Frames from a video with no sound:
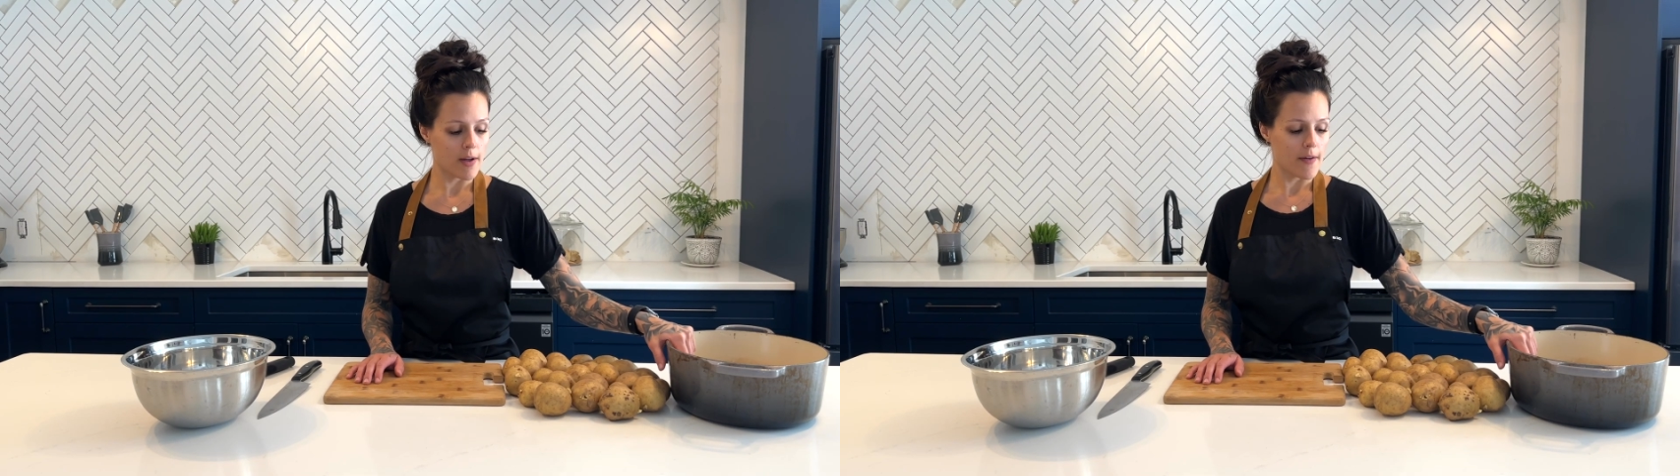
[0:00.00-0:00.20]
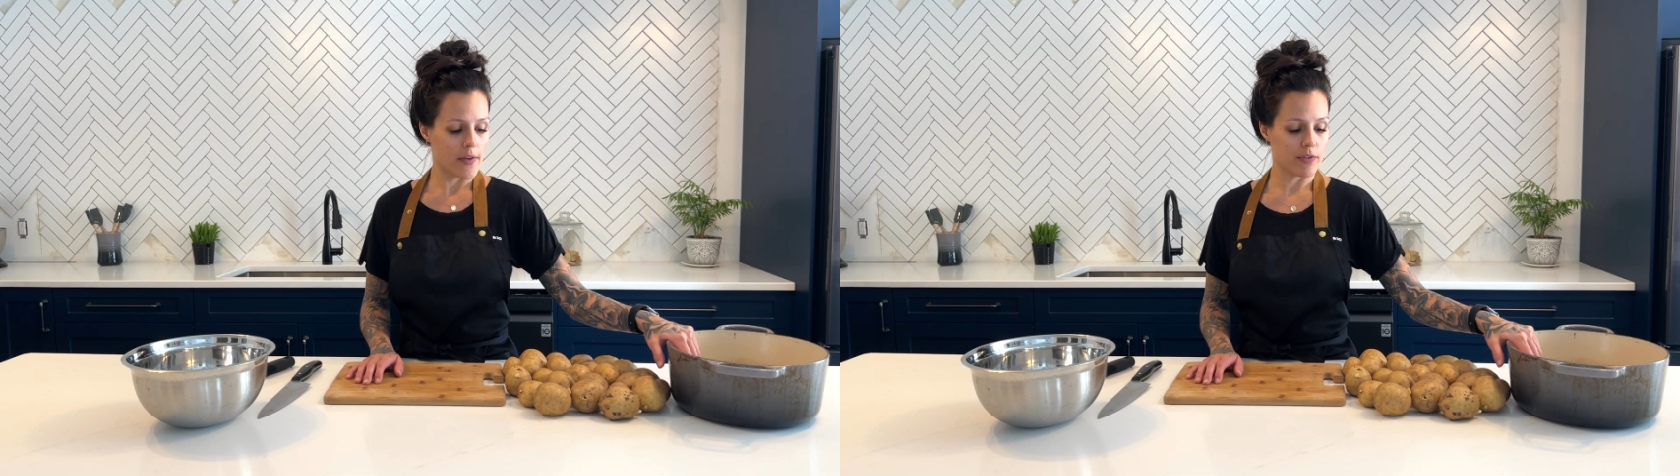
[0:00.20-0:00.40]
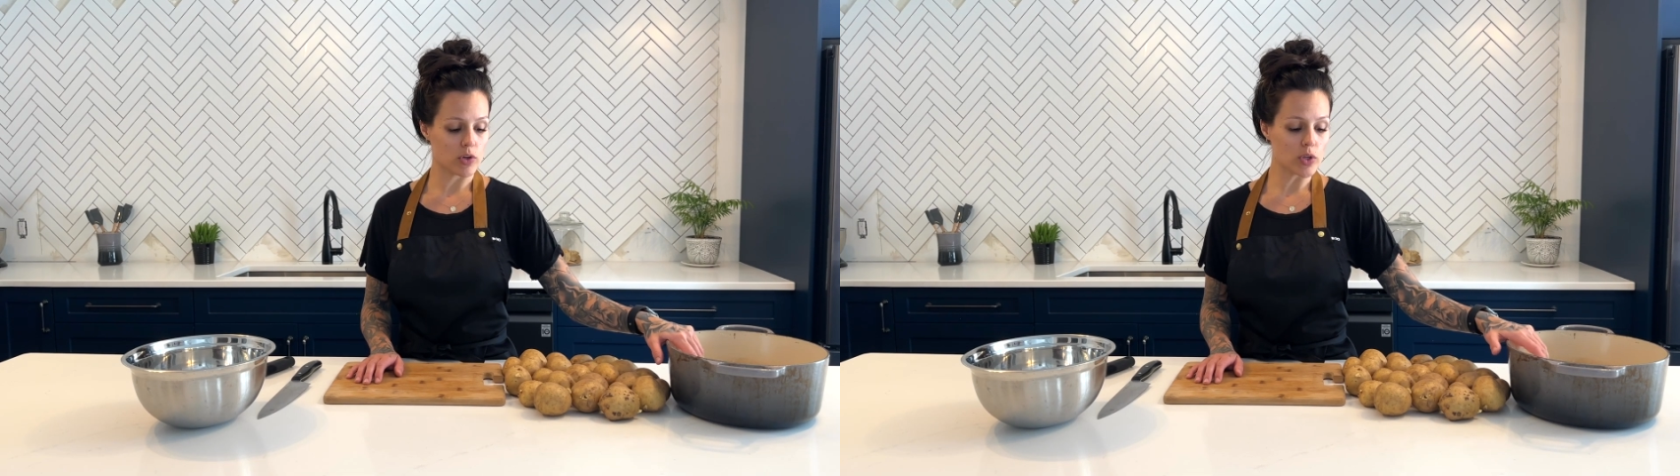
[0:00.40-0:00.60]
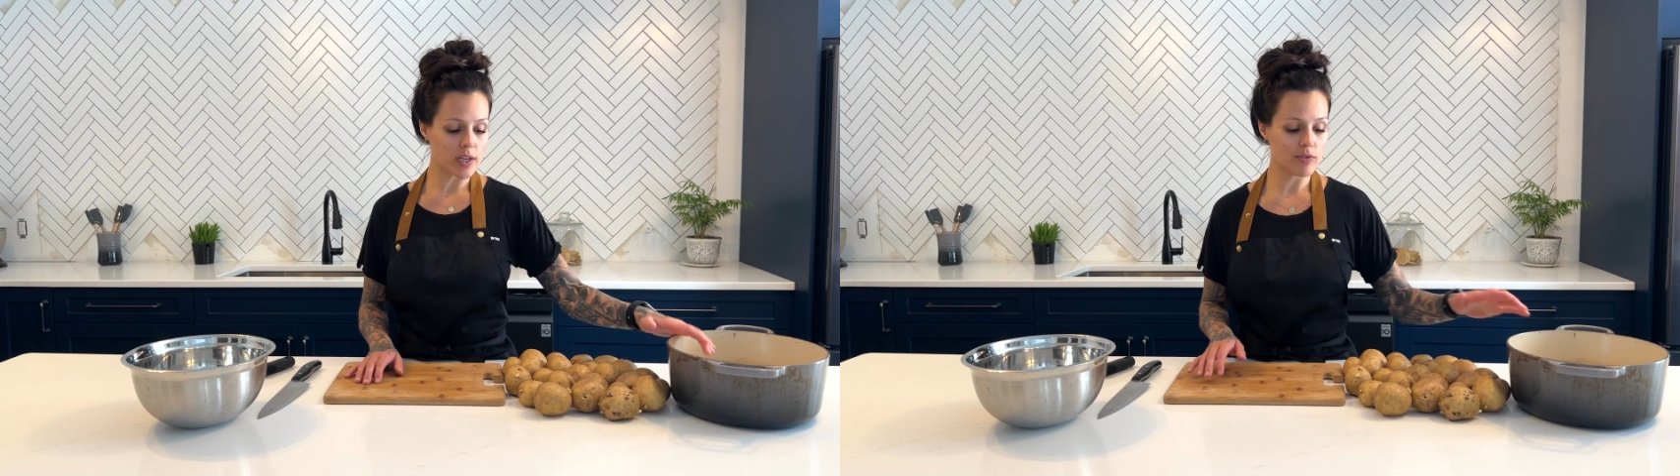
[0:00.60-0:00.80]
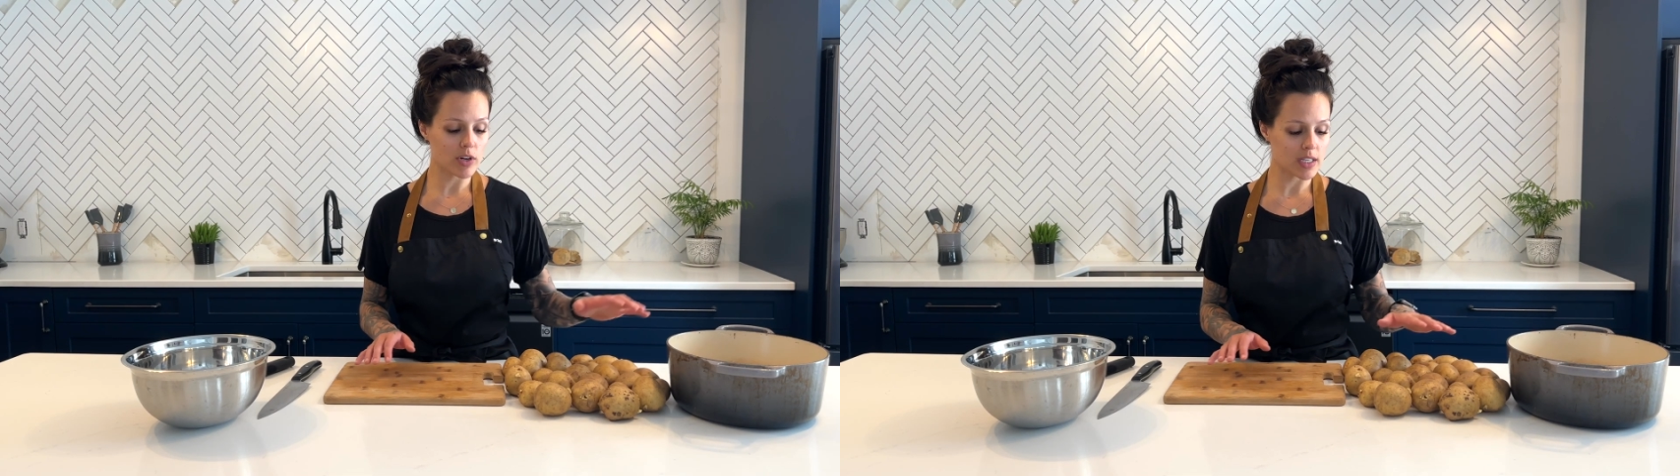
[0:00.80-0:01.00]
If you're
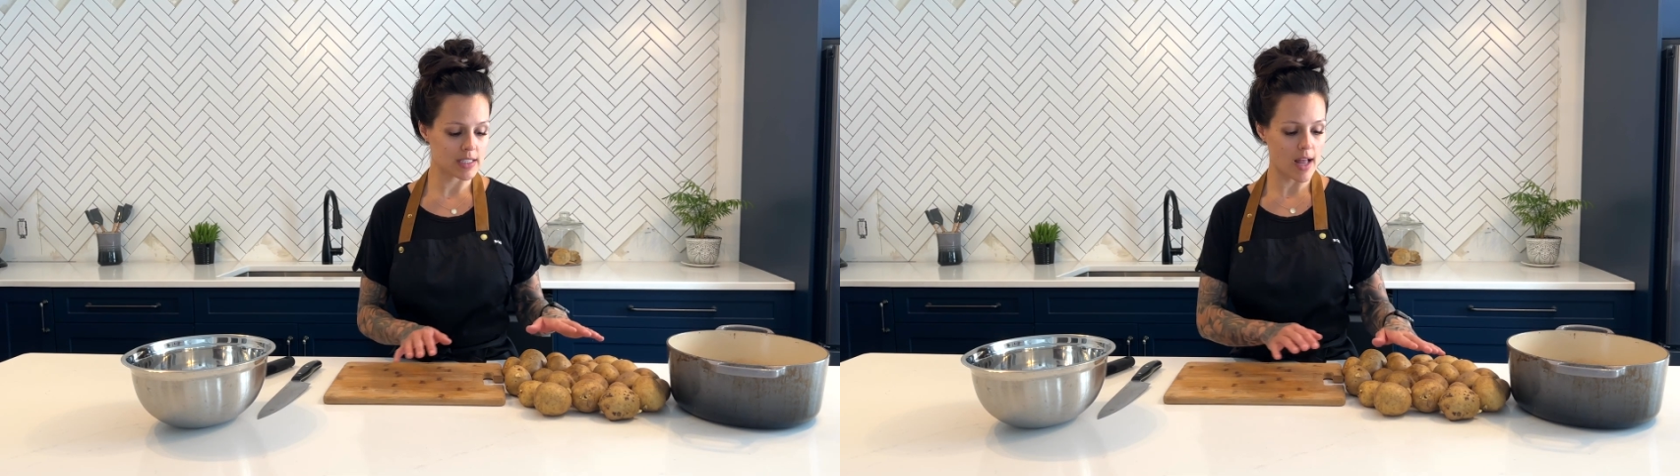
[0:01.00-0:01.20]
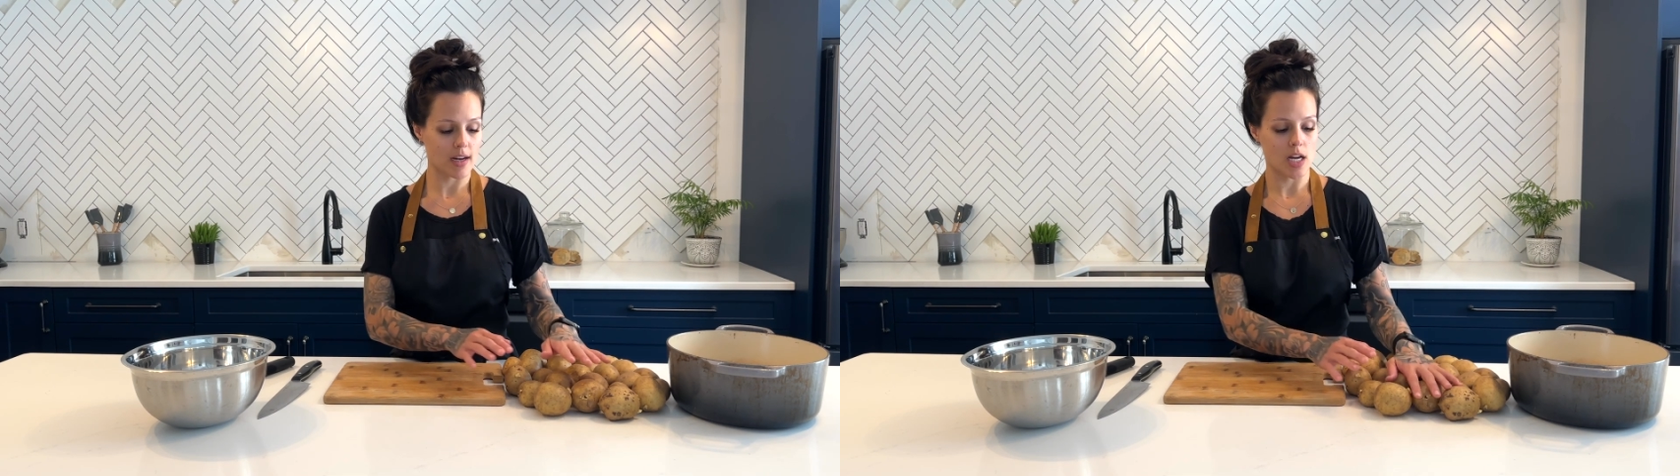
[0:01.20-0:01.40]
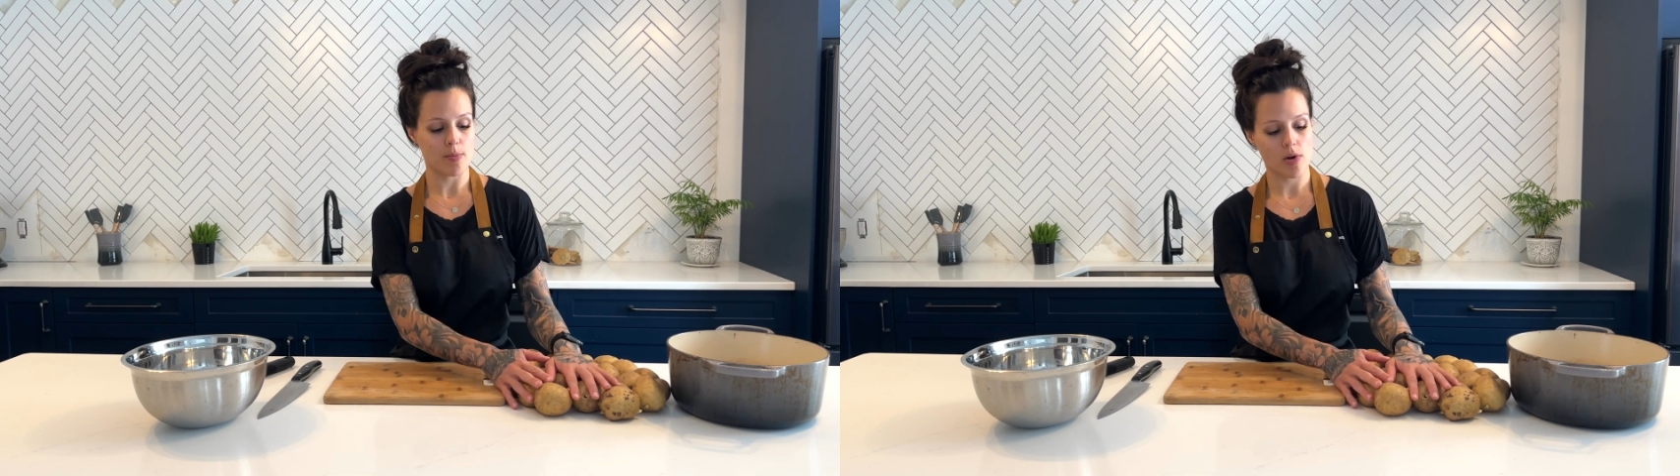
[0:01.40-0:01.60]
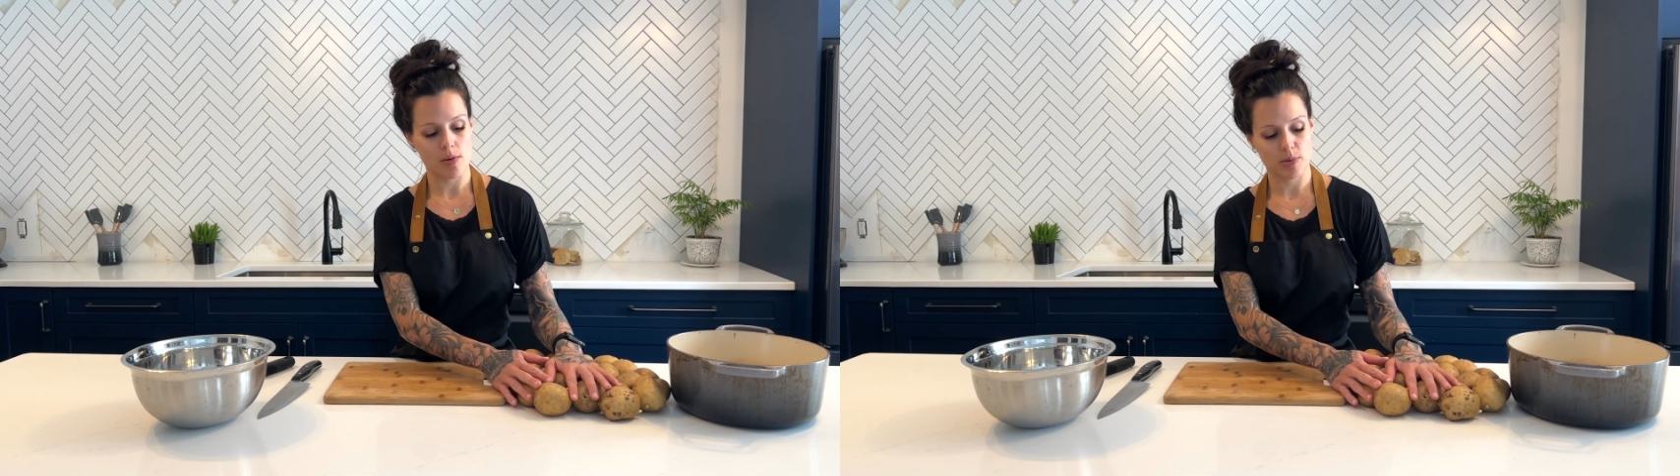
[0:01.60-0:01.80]
looking for an exact number on